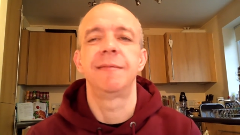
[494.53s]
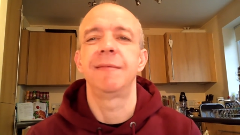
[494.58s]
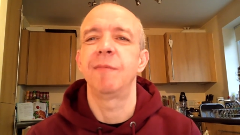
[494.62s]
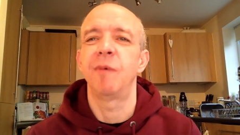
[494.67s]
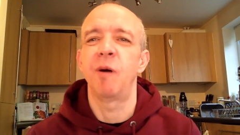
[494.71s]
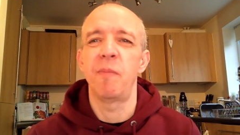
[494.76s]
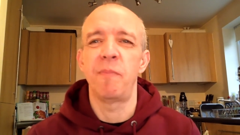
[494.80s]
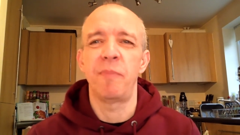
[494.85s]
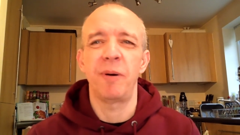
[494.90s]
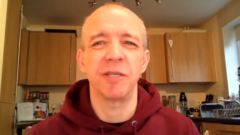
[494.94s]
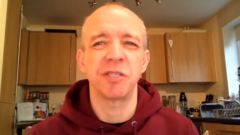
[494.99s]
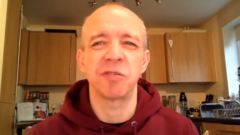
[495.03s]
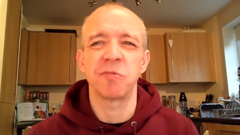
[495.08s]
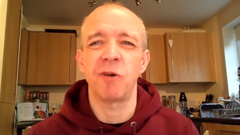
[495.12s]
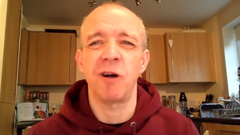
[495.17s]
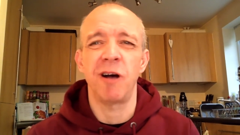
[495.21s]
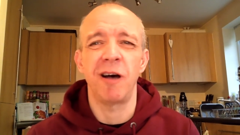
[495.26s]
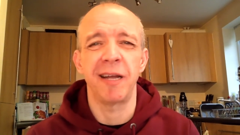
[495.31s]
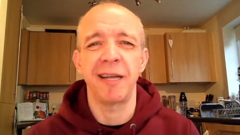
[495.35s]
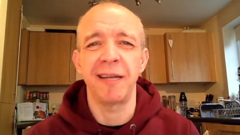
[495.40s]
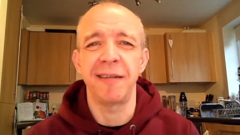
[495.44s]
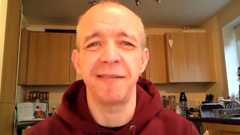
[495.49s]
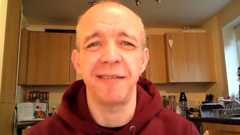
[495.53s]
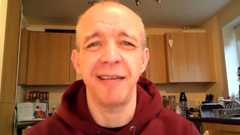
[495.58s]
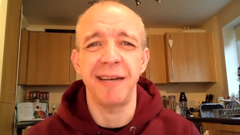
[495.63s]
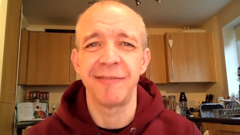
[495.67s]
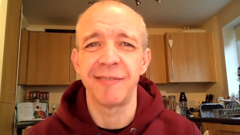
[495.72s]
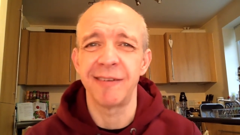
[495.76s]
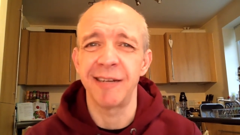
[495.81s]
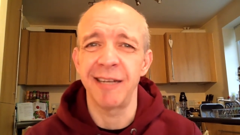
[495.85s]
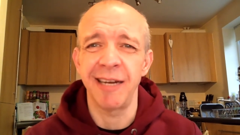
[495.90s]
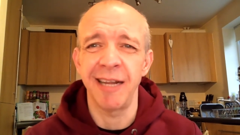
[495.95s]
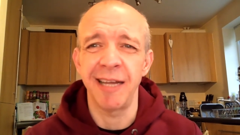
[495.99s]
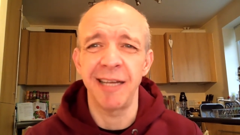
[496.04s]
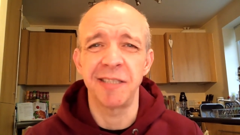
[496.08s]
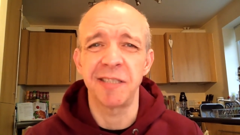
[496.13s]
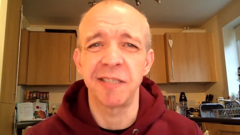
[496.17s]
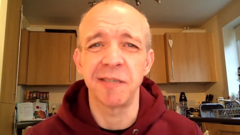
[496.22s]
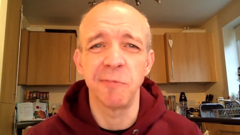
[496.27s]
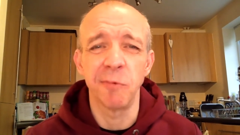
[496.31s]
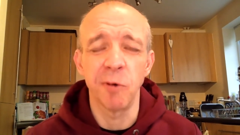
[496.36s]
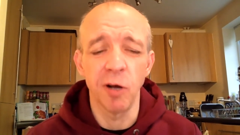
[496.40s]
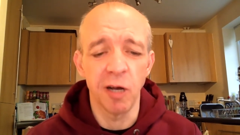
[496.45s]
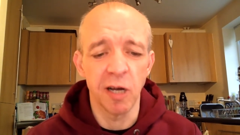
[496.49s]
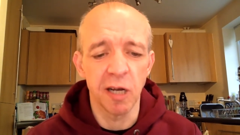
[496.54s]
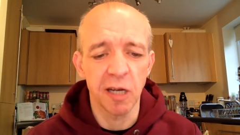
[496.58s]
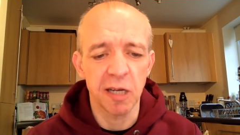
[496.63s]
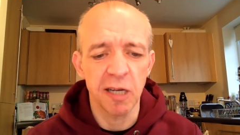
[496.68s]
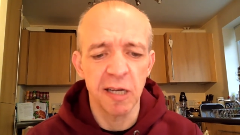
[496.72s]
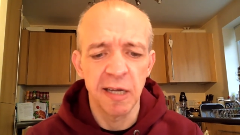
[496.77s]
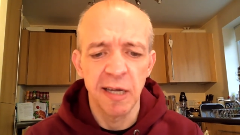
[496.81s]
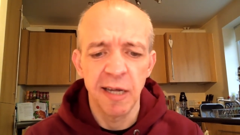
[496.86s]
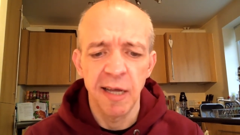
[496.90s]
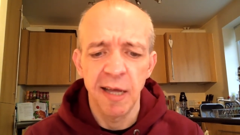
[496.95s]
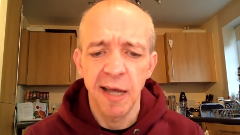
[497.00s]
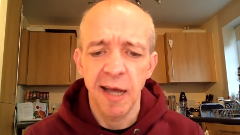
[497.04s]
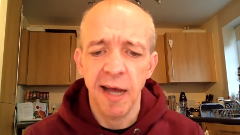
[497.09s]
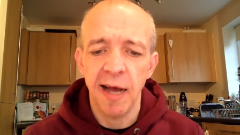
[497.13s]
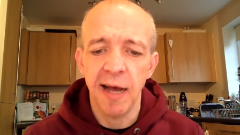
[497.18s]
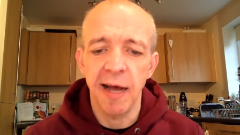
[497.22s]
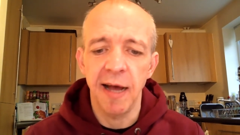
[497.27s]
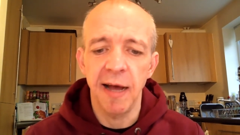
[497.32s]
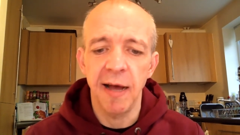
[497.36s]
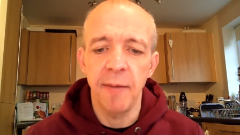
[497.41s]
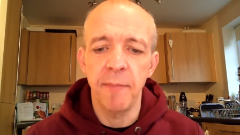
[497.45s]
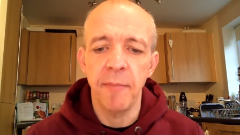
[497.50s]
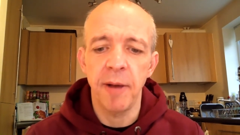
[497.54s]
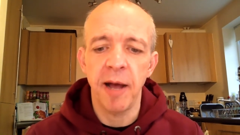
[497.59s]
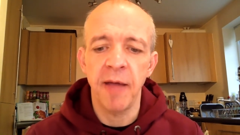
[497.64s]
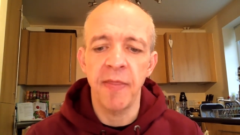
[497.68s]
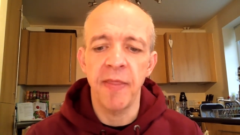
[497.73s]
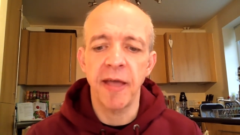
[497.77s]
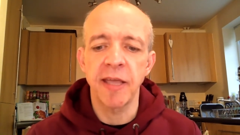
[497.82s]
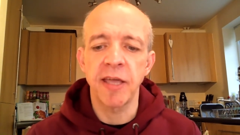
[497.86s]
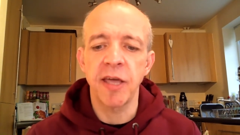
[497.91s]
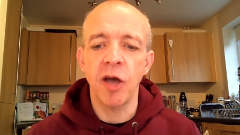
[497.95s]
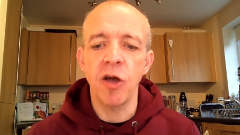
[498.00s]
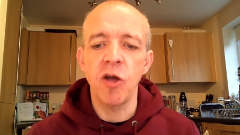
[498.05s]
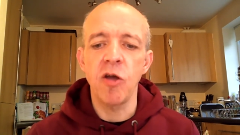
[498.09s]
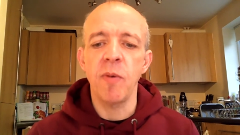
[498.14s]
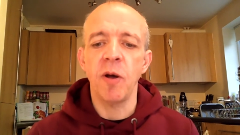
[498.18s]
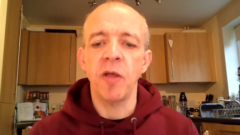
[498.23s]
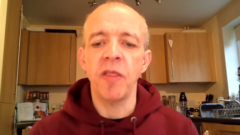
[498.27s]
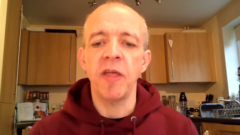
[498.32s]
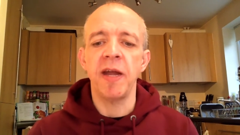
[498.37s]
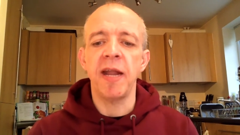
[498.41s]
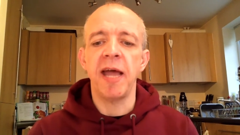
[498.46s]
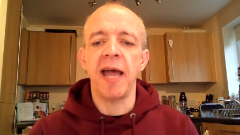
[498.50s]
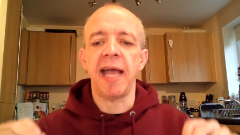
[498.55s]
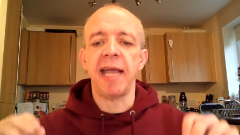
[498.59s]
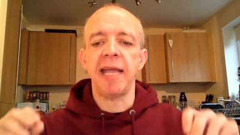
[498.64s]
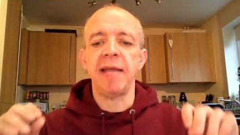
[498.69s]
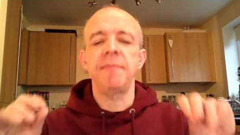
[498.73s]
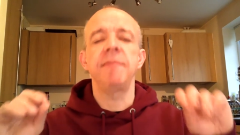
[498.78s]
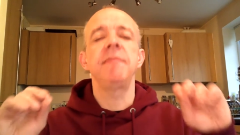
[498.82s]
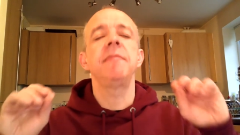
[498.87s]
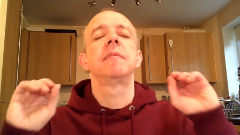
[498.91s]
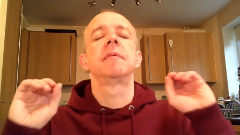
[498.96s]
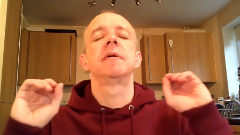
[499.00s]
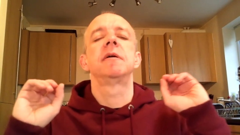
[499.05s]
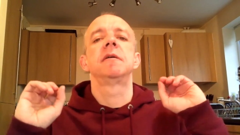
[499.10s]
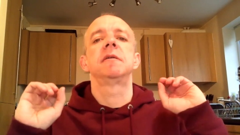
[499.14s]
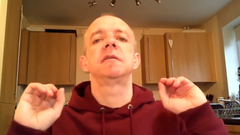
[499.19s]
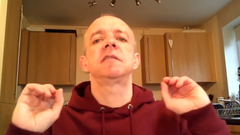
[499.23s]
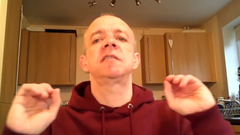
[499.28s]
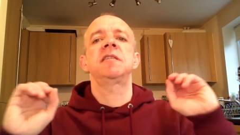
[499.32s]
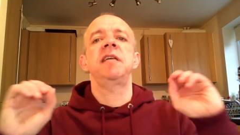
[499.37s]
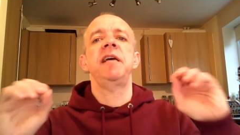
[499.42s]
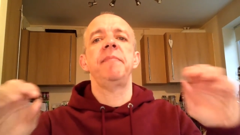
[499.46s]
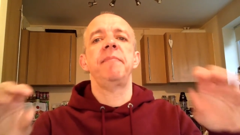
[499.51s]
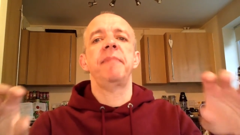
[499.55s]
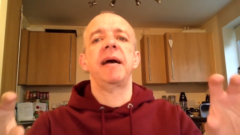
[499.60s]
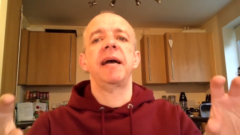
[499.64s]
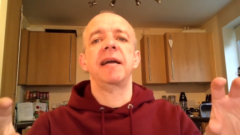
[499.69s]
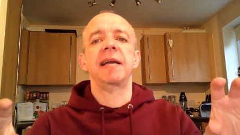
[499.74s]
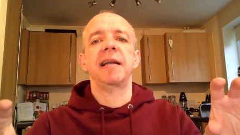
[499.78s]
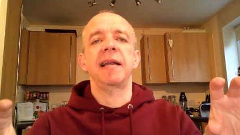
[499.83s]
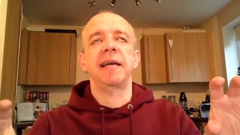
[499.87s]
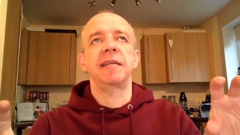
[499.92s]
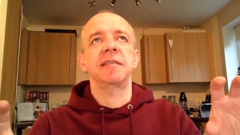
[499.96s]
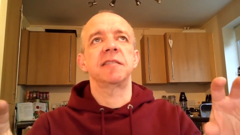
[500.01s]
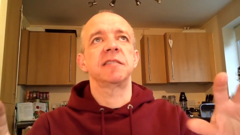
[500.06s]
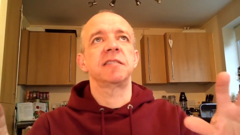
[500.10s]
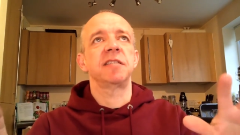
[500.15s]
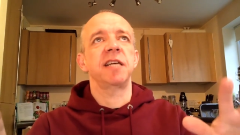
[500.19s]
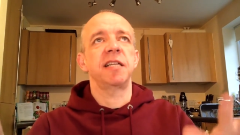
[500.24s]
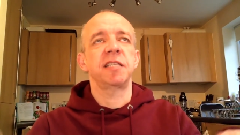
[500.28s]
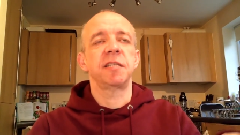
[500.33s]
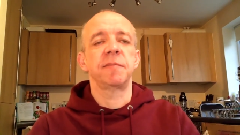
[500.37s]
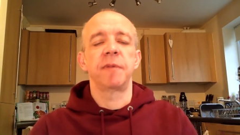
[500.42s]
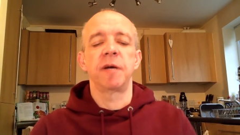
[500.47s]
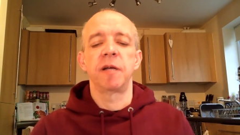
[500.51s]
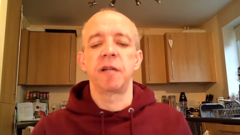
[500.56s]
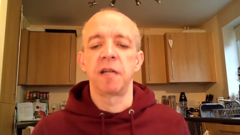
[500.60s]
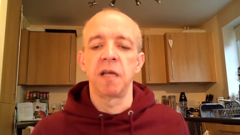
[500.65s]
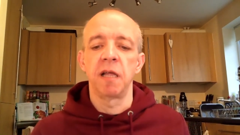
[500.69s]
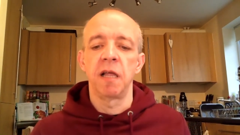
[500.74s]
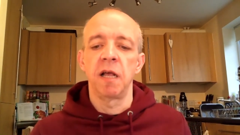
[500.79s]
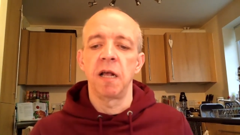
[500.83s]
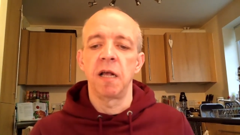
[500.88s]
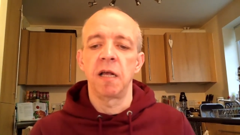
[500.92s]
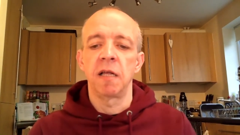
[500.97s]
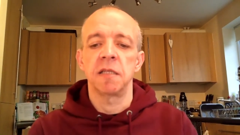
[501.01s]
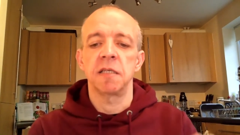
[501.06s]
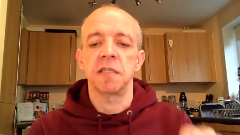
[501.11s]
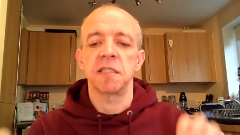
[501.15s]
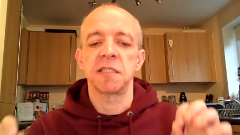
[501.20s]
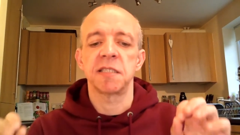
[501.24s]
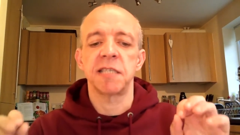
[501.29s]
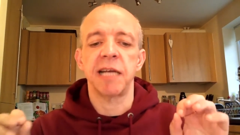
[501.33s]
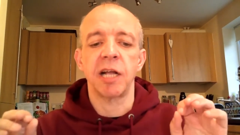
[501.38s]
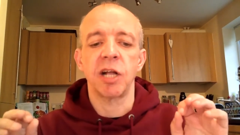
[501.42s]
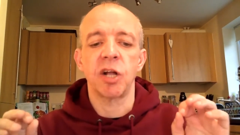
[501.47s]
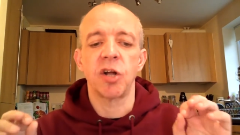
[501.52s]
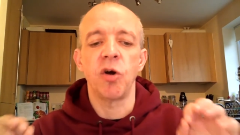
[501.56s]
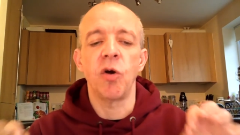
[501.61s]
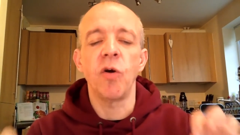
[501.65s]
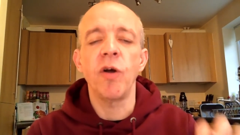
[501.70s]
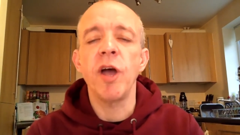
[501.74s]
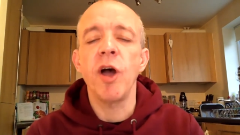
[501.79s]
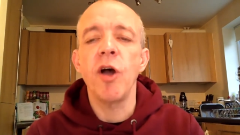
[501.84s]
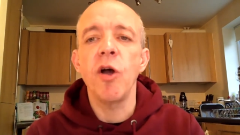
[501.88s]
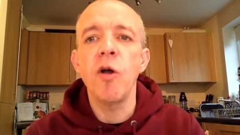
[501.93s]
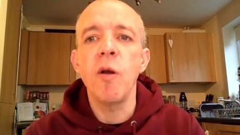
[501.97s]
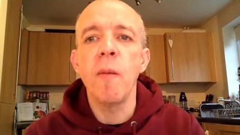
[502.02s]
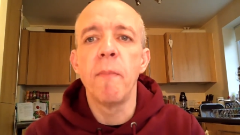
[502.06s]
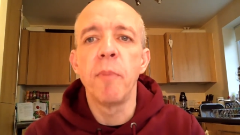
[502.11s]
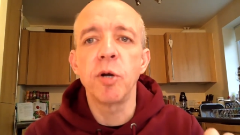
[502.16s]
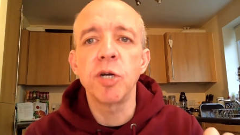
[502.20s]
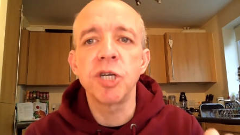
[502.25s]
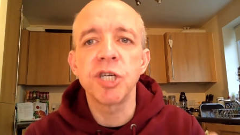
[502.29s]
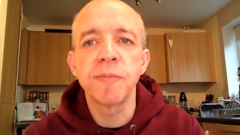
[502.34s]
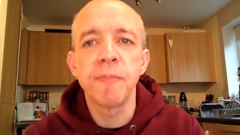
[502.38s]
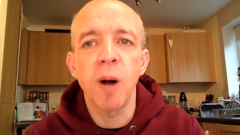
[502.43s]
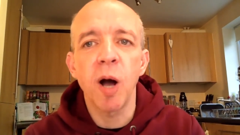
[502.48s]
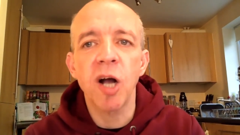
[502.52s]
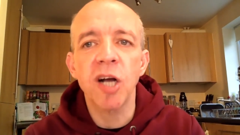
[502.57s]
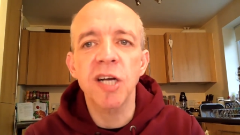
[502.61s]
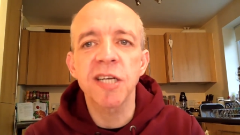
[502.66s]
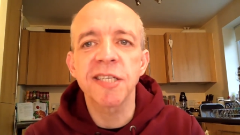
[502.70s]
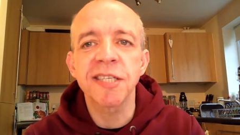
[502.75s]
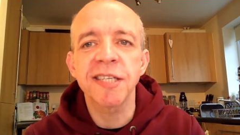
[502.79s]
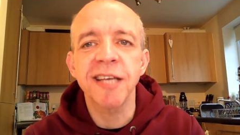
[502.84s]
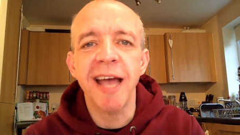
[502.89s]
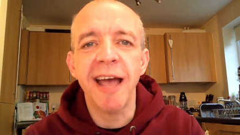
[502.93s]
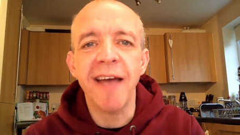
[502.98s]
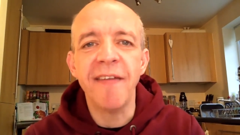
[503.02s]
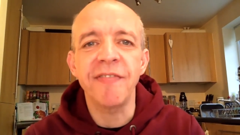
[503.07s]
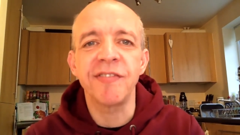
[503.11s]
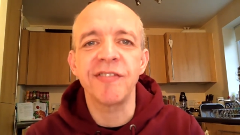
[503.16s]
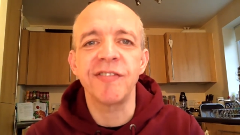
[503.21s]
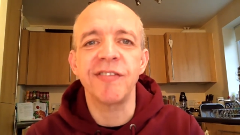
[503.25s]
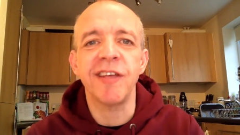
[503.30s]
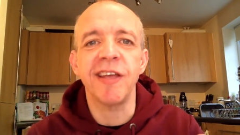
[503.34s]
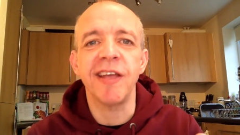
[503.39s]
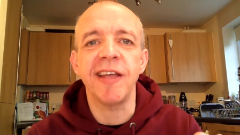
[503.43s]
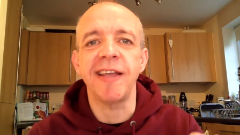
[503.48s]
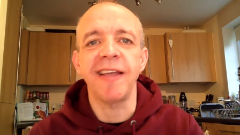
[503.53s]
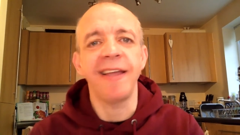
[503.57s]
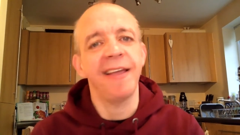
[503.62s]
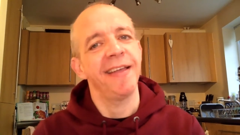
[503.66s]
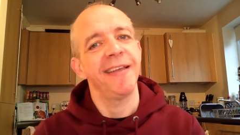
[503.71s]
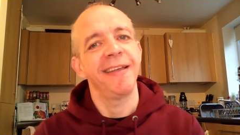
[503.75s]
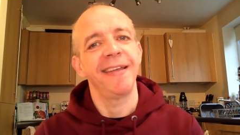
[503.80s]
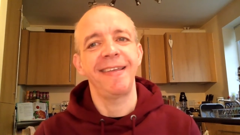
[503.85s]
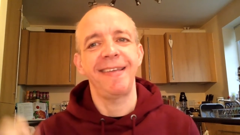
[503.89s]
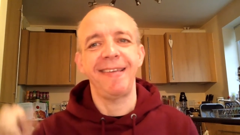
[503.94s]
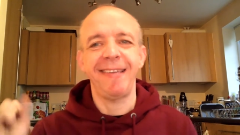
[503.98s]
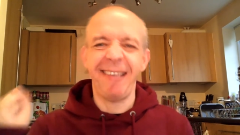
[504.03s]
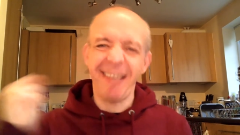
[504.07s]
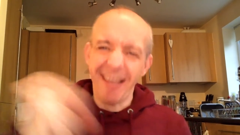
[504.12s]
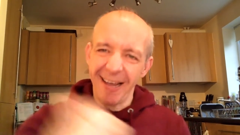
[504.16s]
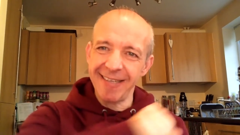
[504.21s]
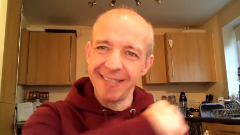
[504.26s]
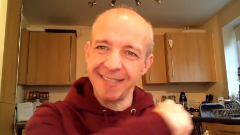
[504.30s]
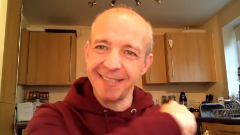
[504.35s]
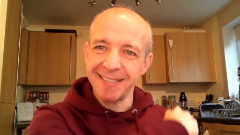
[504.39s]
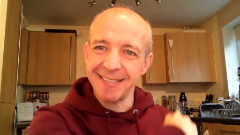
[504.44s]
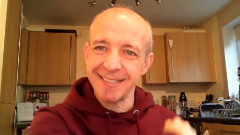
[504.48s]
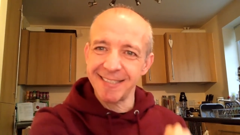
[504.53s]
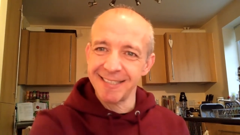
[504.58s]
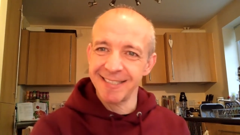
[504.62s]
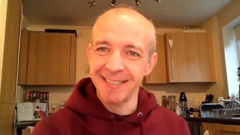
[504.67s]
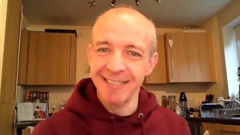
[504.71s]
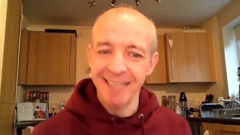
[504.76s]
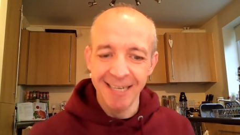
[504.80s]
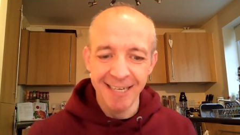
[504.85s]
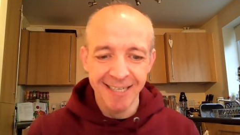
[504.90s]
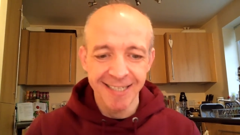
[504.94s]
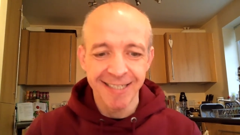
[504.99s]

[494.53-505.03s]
My Botswanian definitely needs some work. Um, and they go by the name, sit back, ladies and gentlemen, the Sankoyo Bushbucks FC. Yes!